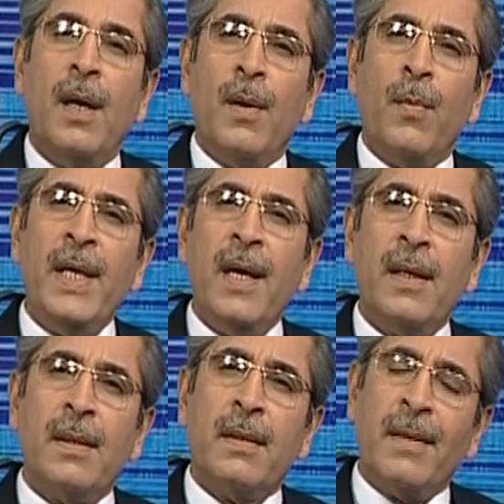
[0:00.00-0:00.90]
We are
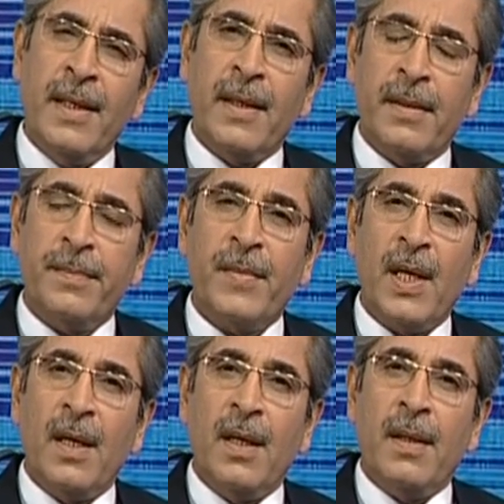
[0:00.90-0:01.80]
clear
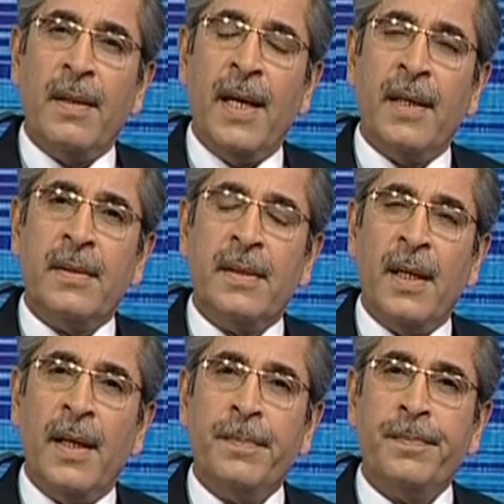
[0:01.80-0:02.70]
that
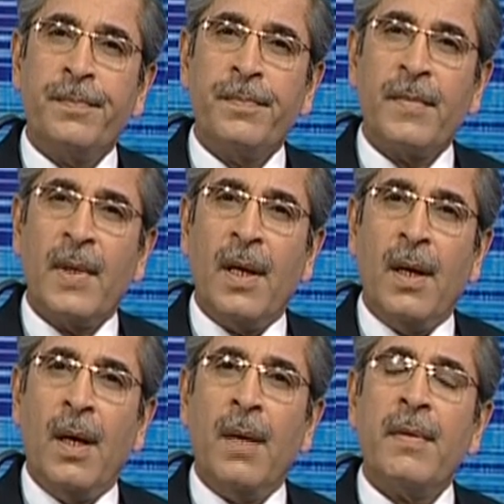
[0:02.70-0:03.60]
uh,
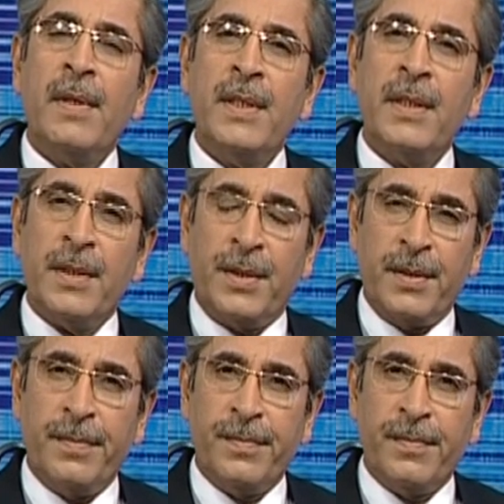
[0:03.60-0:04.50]
our research
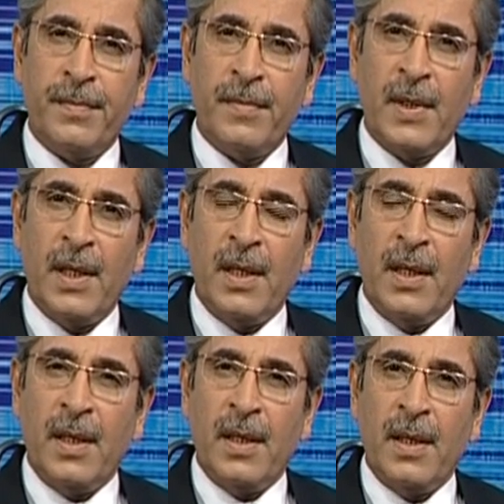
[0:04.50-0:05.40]

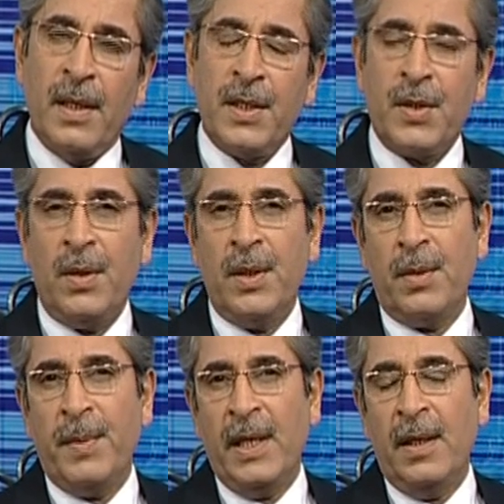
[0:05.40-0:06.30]
is going to
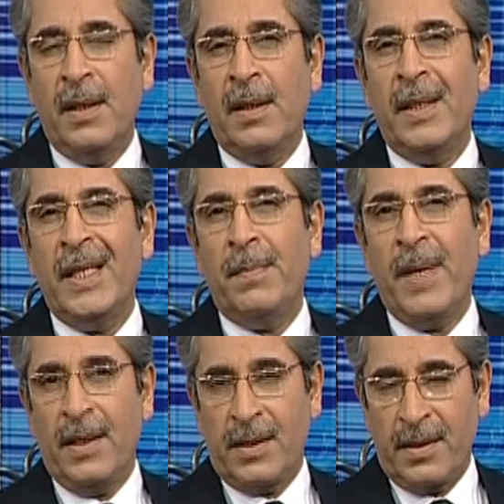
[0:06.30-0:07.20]
be need
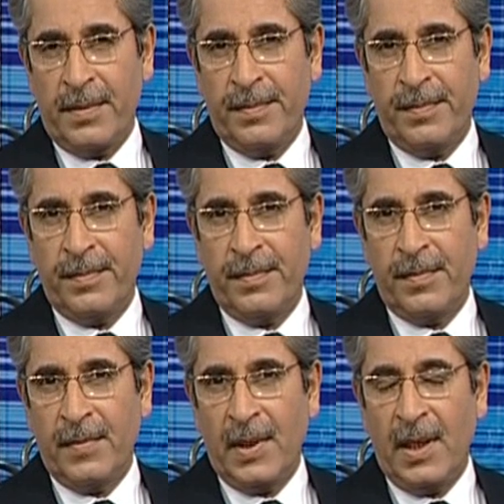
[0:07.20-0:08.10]
based.
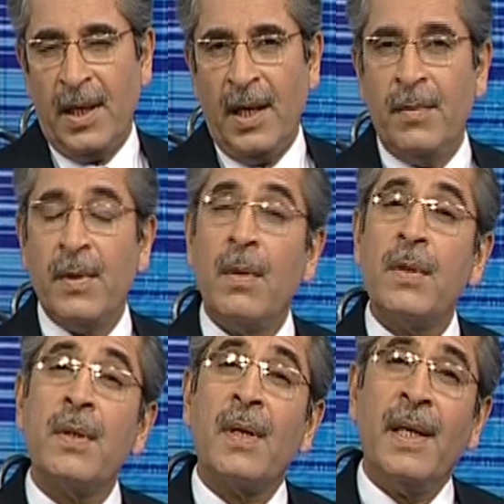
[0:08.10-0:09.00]
And we're
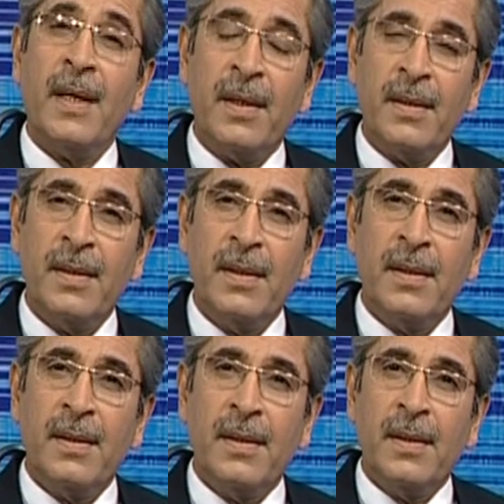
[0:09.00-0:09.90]
also clear
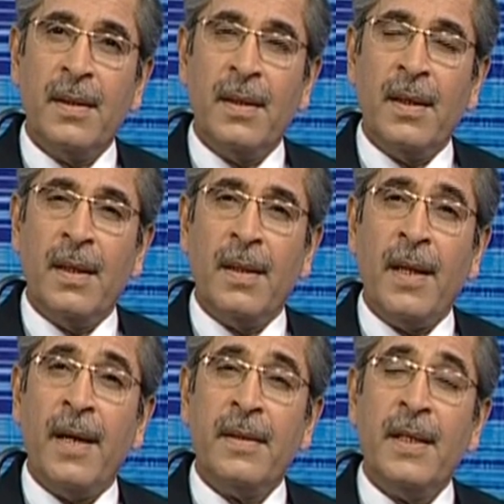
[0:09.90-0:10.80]

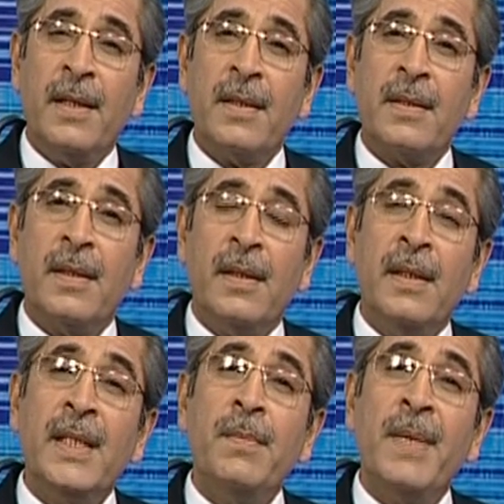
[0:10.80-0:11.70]
that it is the
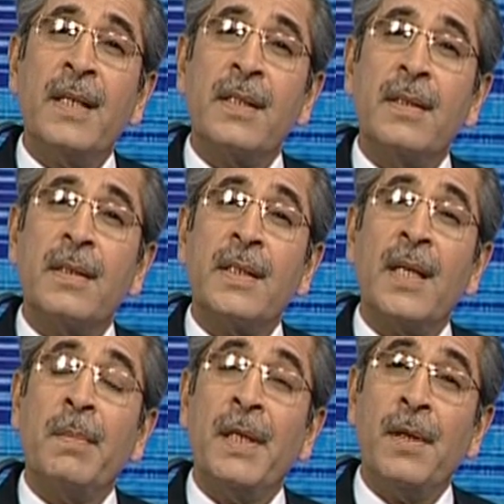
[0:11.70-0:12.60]
need based
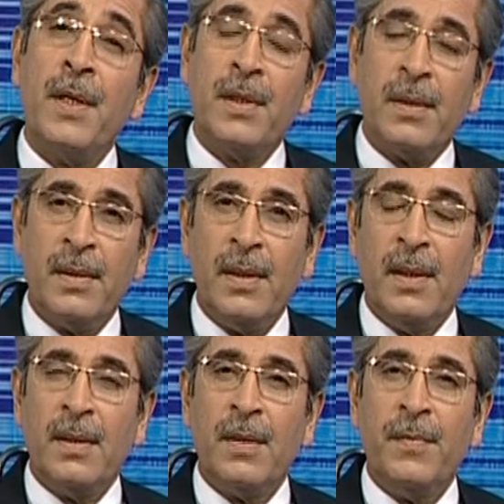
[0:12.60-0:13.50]
segmentation
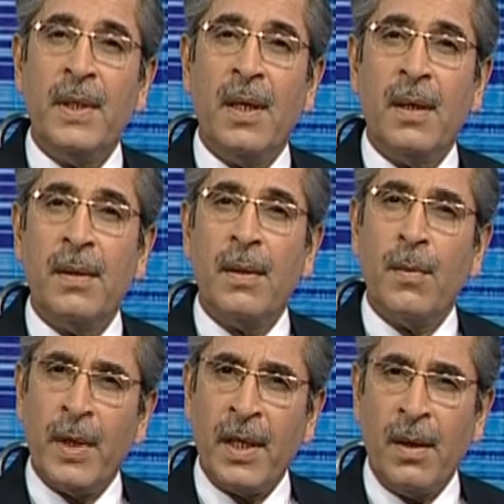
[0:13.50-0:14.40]
that we are
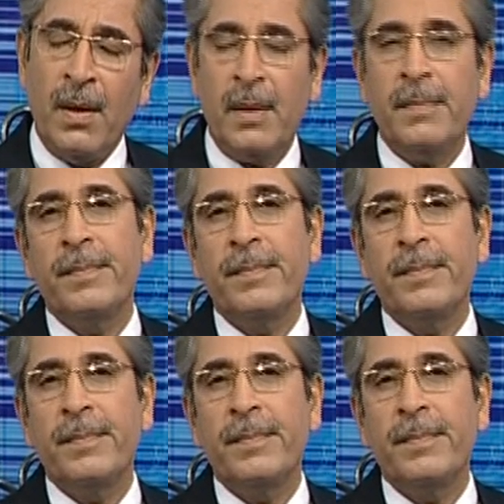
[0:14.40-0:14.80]
working on.